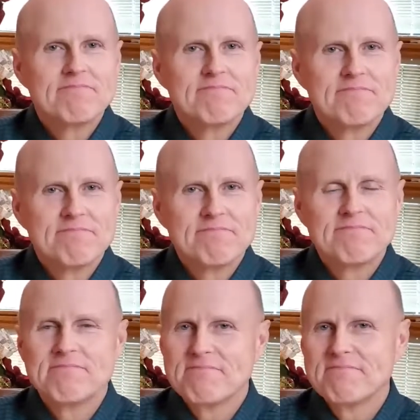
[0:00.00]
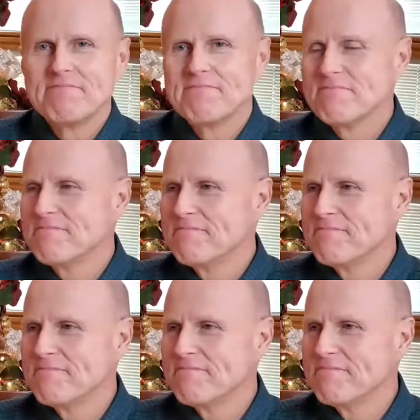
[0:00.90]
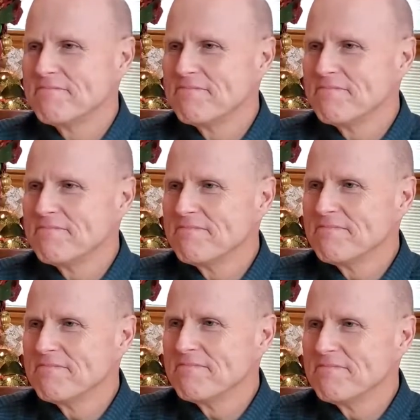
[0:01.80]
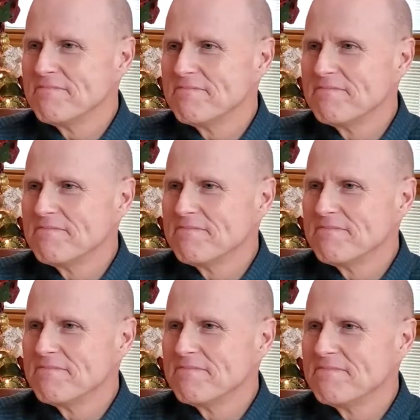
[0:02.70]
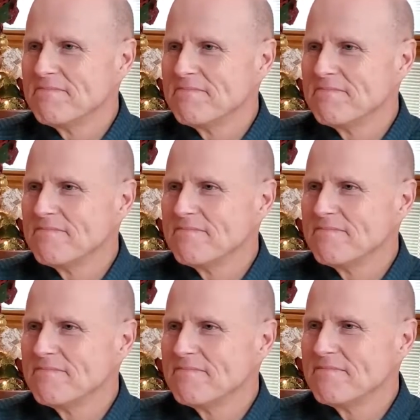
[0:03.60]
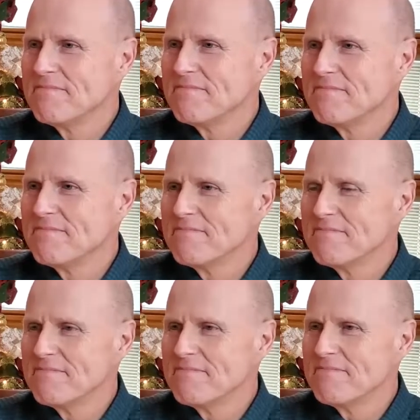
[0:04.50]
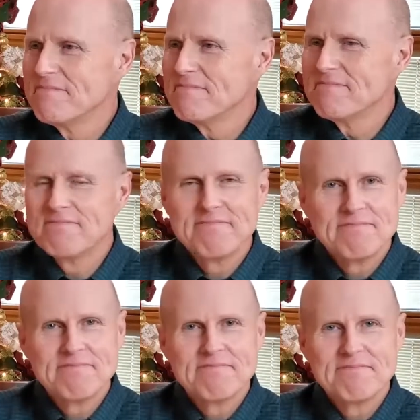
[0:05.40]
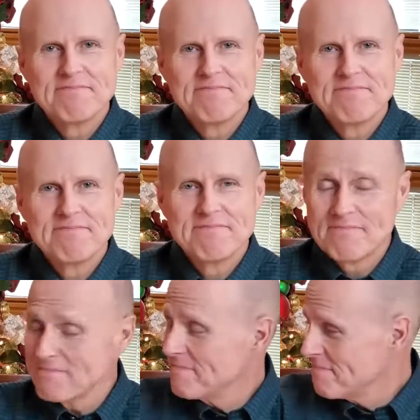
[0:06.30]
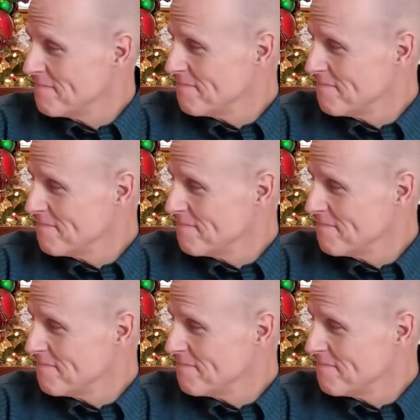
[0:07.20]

This person isn't speaking.